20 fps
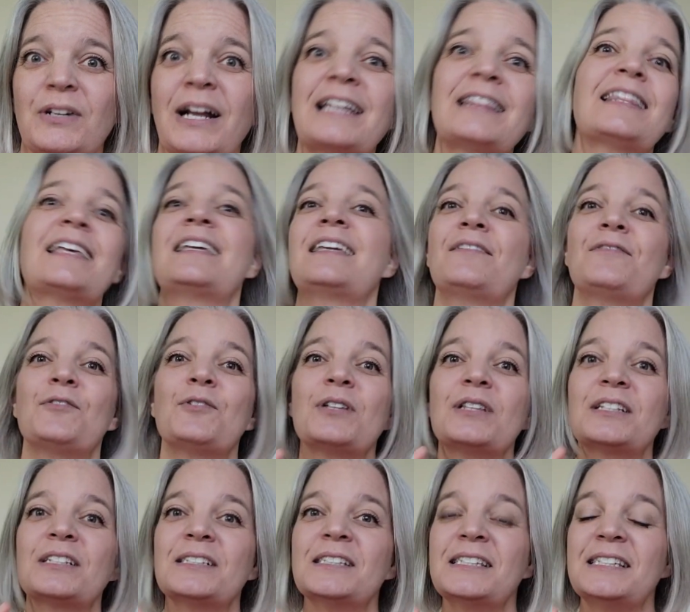right? They give you a
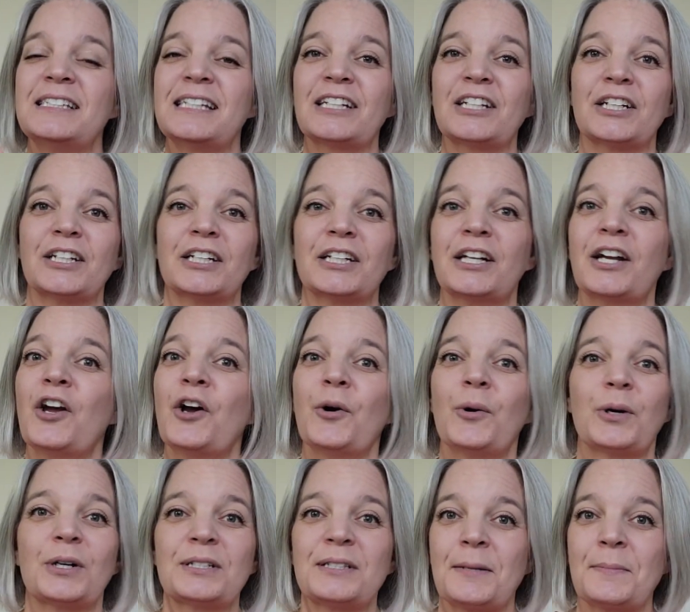little sticker
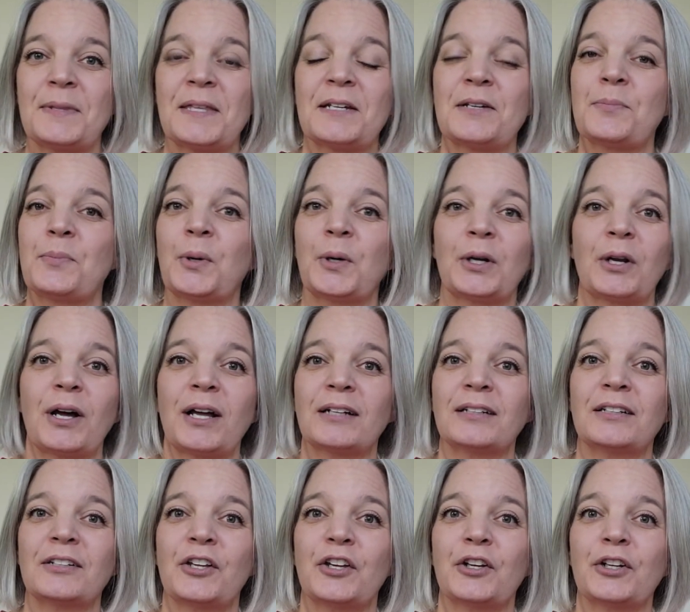or something to put
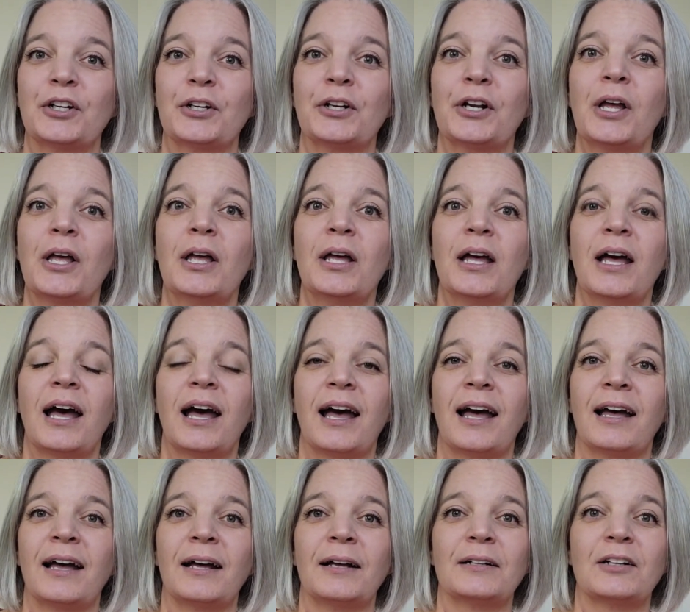on your
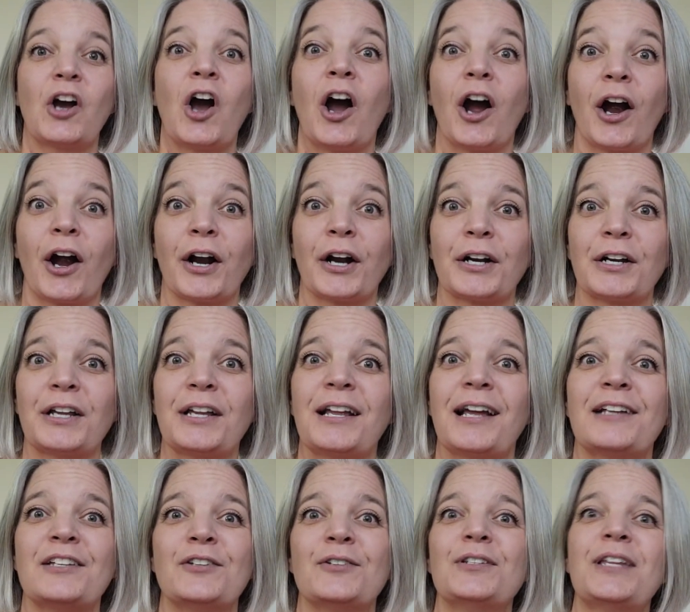card,
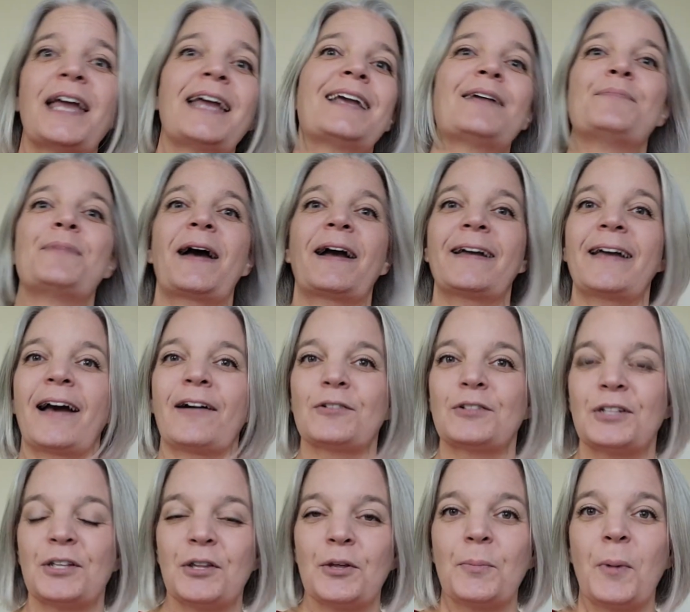and you take it back
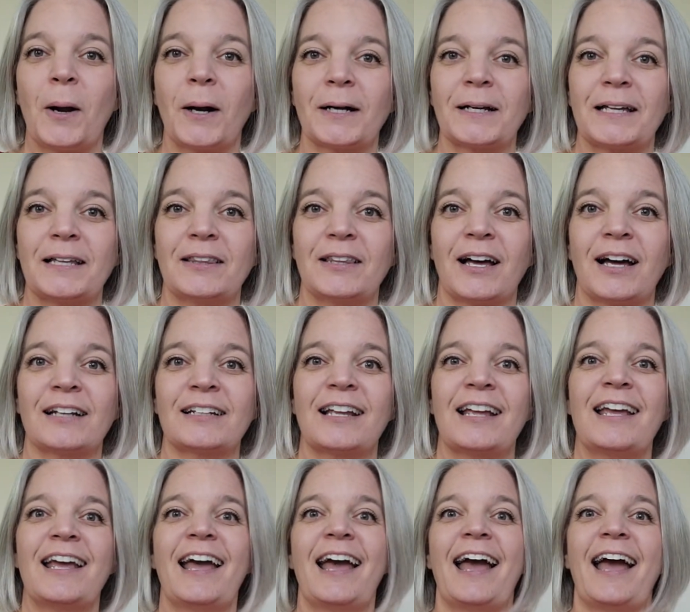out to the parking lot
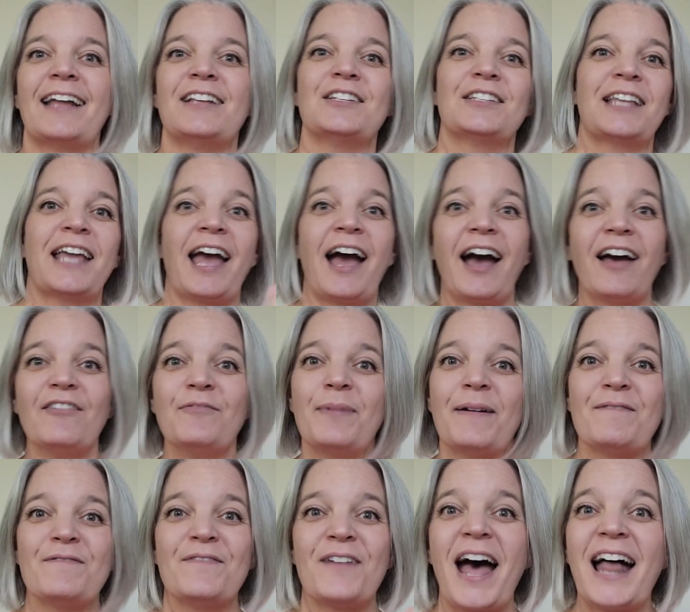and you say, I've
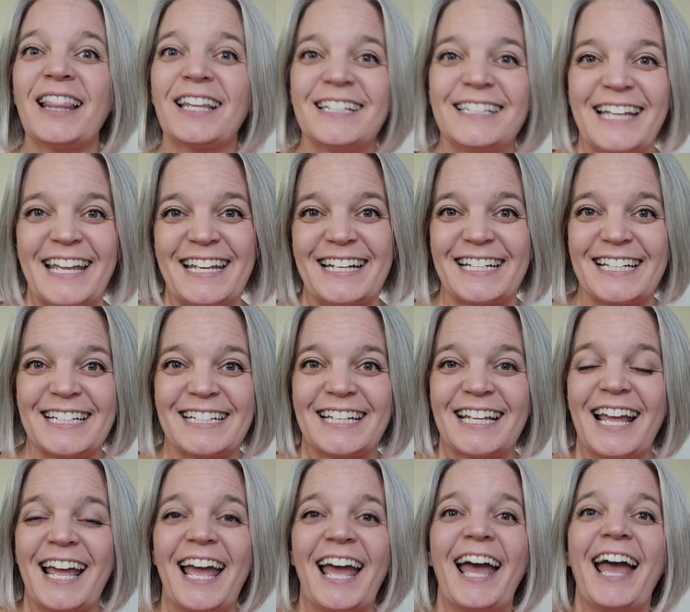been
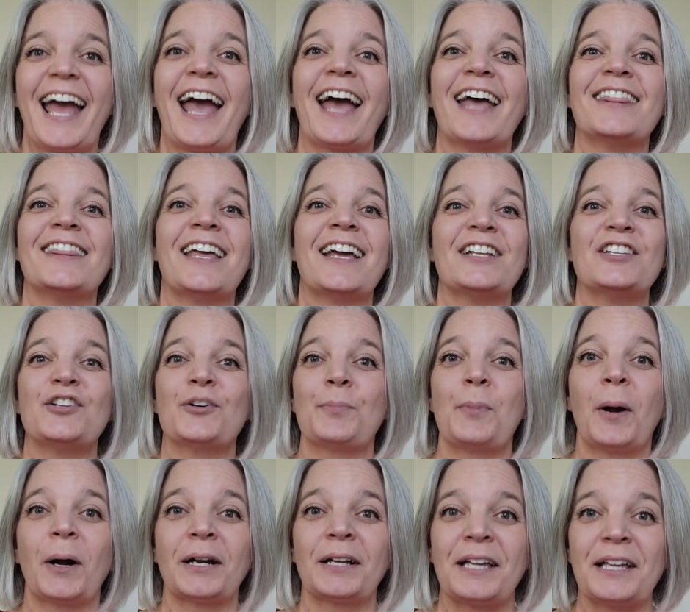validated. And then your
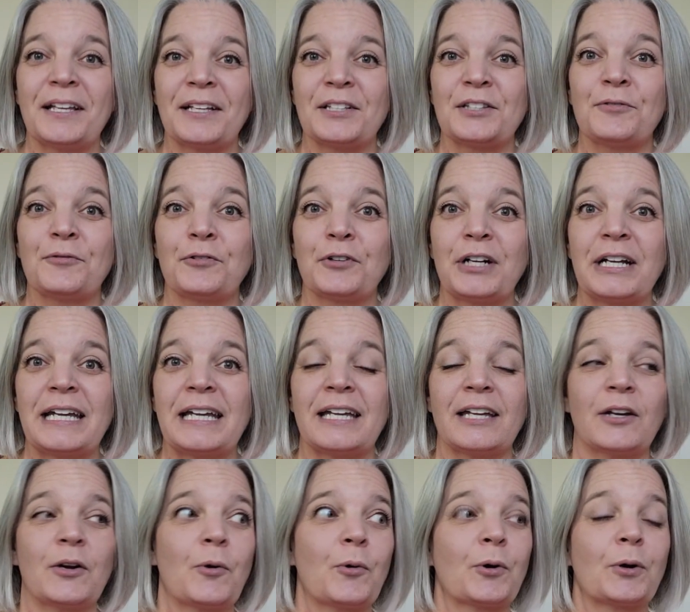parking is
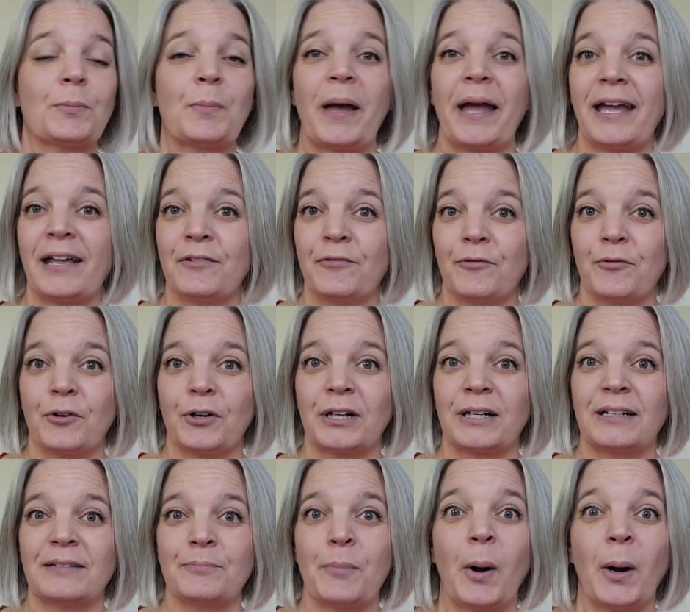free or paid for
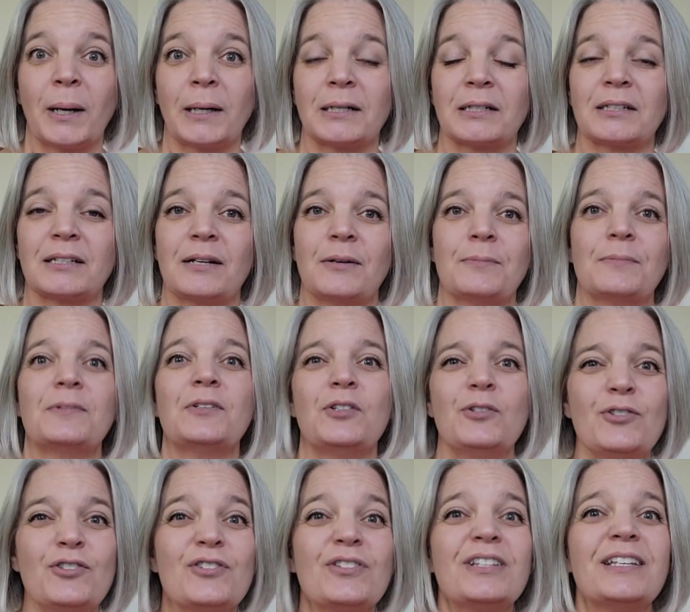in part.
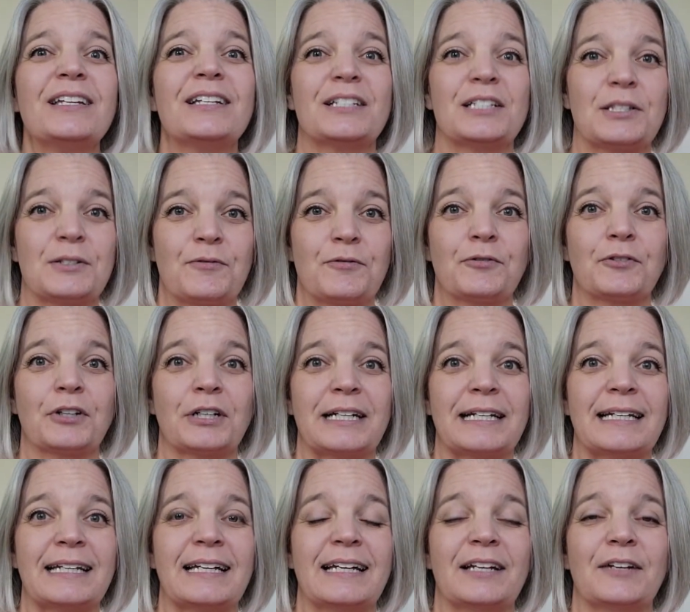Usually it's
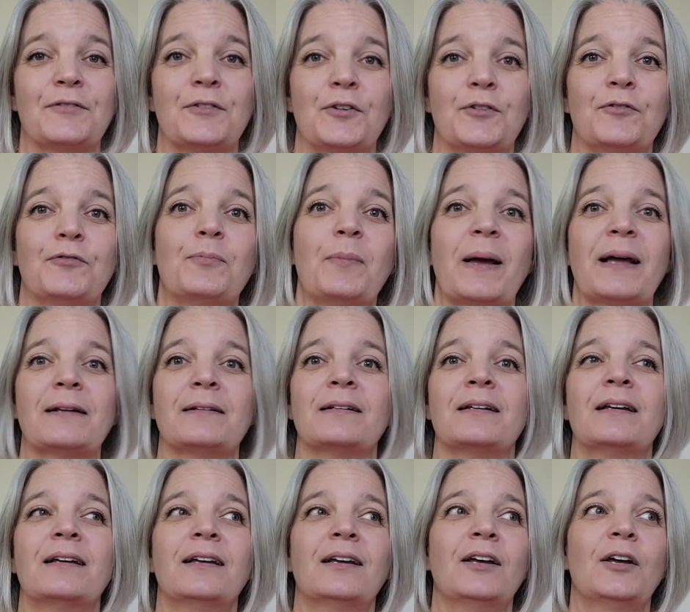free if you've been
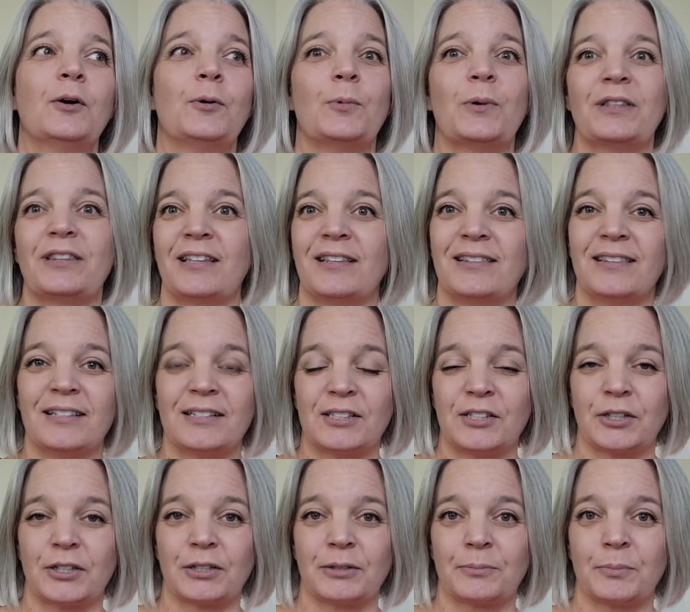within the
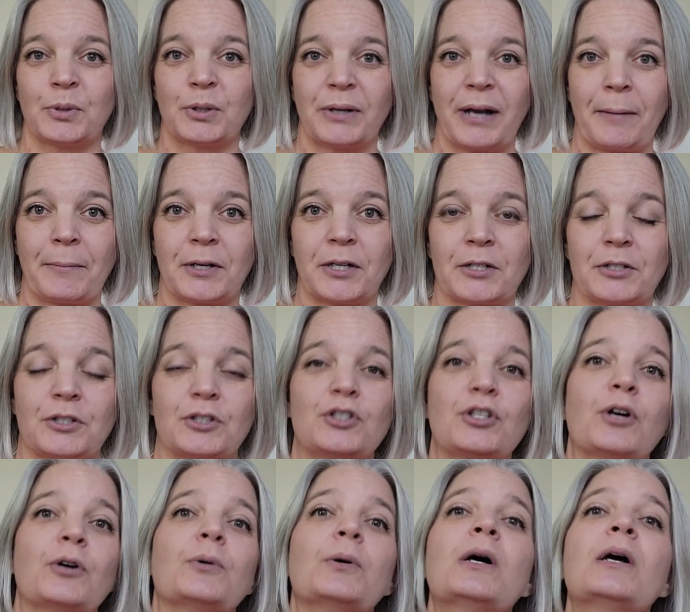certain parameters.
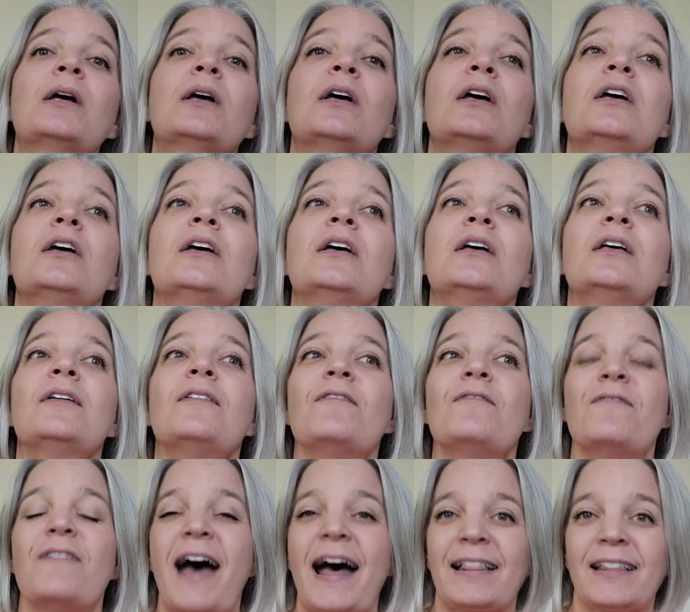So
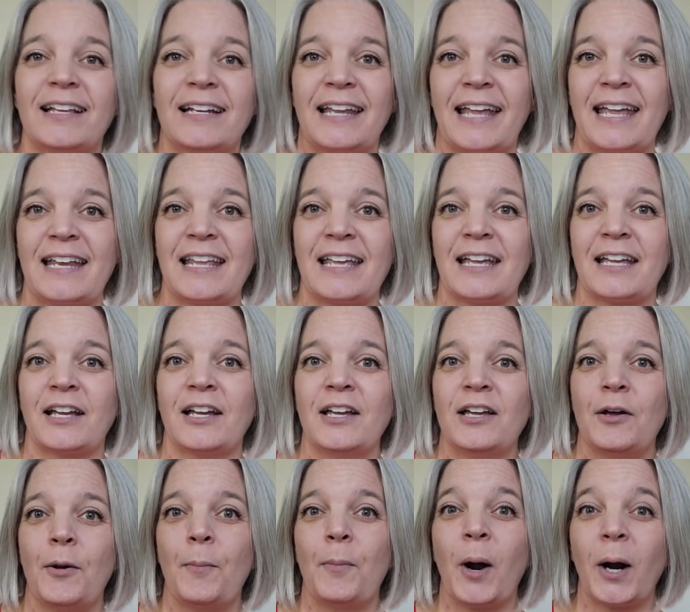validating
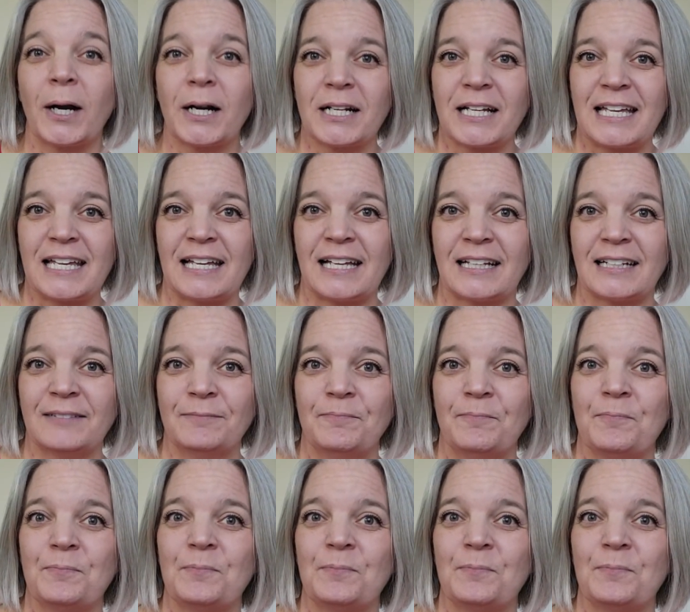parking